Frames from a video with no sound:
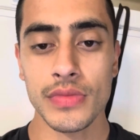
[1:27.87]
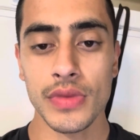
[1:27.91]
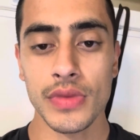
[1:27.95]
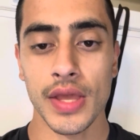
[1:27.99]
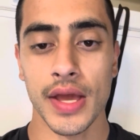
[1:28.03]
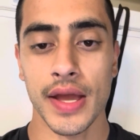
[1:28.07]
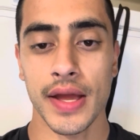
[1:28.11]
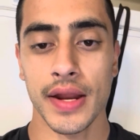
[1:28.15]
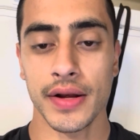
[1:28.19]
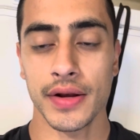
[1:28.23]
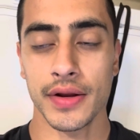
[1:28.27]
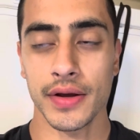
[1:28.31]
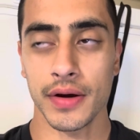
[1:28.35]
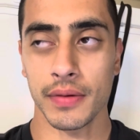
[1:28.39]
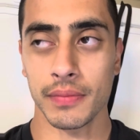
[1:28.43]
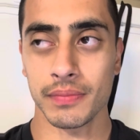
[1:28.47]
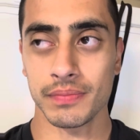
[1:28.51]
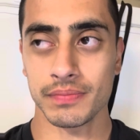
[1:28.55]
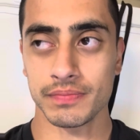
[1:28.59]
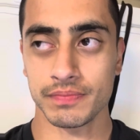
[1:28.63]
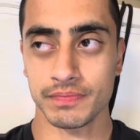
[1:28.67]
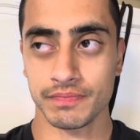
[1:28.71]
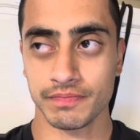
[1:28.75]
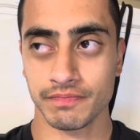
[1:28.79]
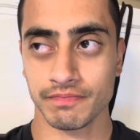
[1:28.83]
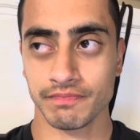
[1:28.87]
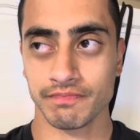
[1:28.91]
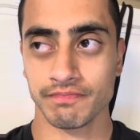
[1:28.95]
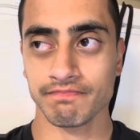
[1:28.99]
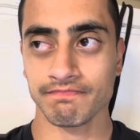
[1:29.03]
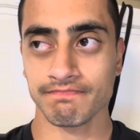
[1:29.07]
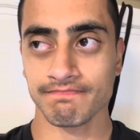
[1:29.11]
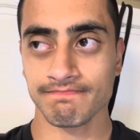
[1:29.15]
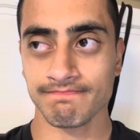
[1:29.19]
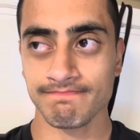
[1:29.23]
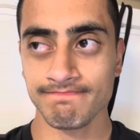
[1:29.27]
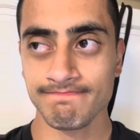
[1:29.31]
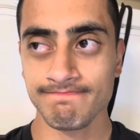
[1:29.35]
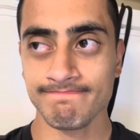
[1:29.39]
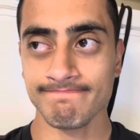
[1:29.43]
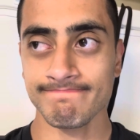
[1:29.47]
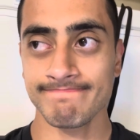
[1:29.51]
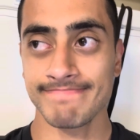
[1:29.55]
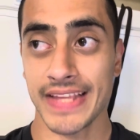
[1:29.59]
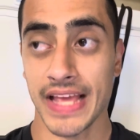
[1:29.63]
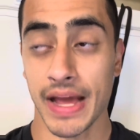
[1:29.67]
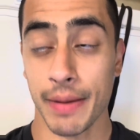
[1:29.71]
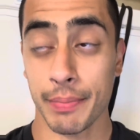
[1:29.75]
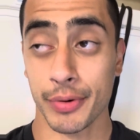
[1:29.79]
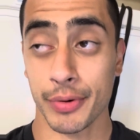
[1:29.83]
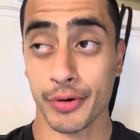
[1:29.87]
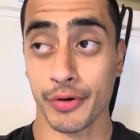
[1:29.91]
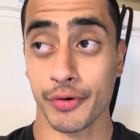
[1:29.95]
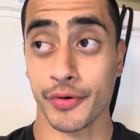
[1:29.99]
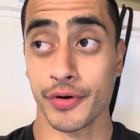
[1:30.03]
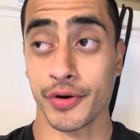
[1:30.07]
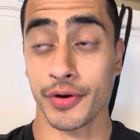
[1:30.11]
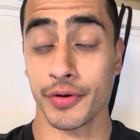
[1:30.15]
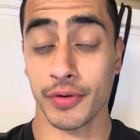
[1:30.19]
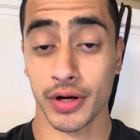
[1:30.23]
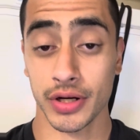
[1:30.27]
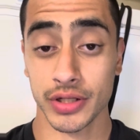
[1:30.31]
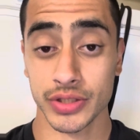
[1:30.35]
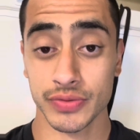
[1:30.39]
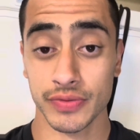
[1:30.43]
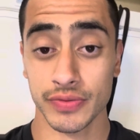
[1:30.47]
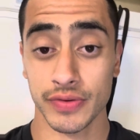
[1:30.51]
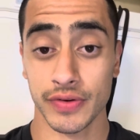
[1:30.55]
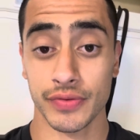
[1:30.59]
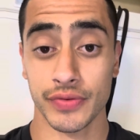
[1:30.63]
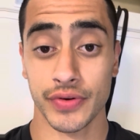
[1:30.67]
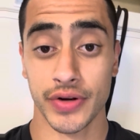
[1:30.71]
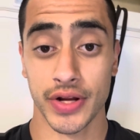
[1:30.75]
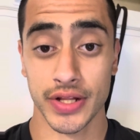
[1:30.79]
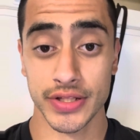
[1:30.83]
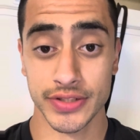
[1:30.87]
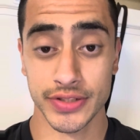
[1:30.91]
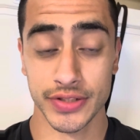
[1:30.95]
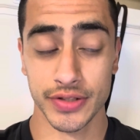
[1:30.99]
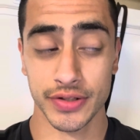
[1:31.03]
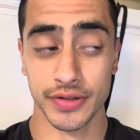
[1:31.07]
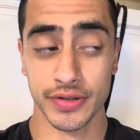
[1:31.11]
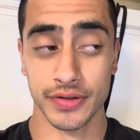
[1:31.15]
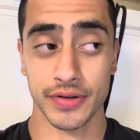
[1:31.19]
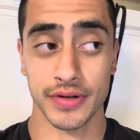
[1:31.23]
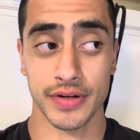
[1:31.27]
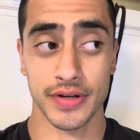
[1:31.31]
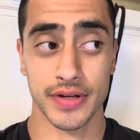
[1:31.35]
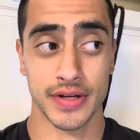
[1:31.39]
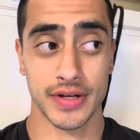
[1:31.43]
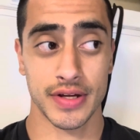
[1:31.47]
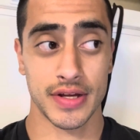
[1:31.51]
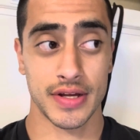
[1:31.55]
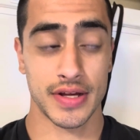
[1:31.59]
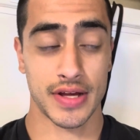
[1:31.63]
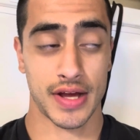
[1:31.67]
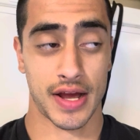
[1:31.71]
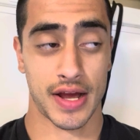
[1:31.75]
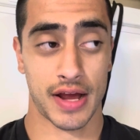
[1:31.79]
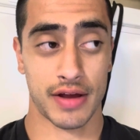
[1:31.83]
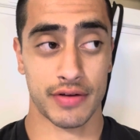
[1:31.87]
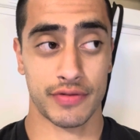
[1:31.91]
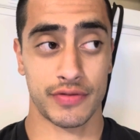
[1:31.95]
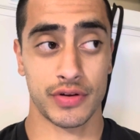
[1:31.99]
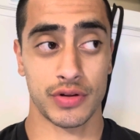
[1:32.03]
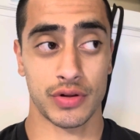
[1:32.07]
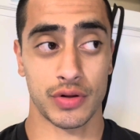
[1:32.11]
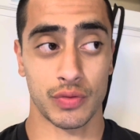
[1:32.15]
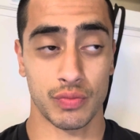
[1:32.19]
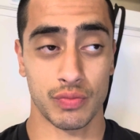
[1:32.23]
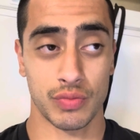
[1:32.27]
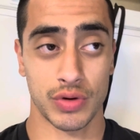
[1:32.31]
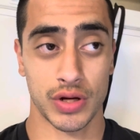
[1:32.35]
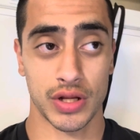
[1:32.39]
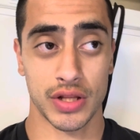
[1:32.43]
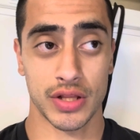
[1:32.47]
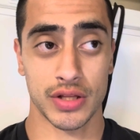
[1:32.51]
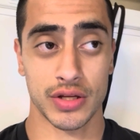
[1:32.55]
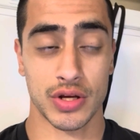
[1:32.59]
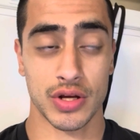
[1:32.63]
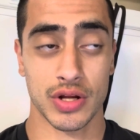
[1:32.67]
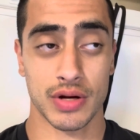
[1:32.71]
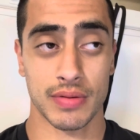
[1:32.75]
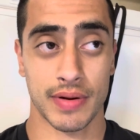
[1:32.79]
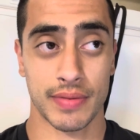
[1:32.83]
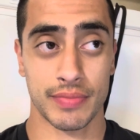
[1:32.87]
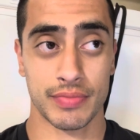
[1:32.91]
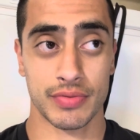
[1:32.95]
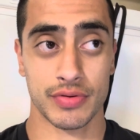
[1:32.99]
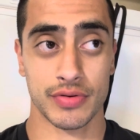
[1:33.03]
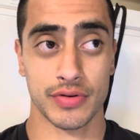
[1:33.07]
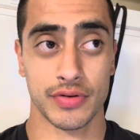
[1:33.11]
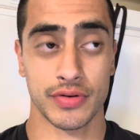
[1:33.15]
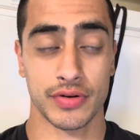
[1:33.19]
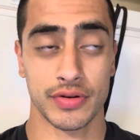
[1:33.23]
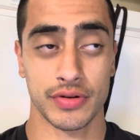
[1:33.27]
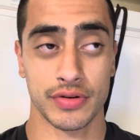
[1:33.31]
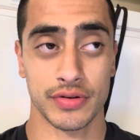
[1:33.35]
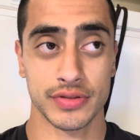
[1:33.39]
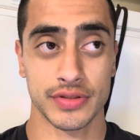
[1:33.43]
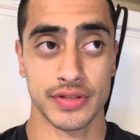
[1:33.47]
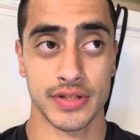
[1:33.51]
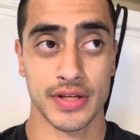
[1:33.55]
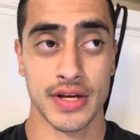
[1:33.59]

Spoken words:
And yeah, peroneal walks felt nuts too. I feel really good in my peroneals.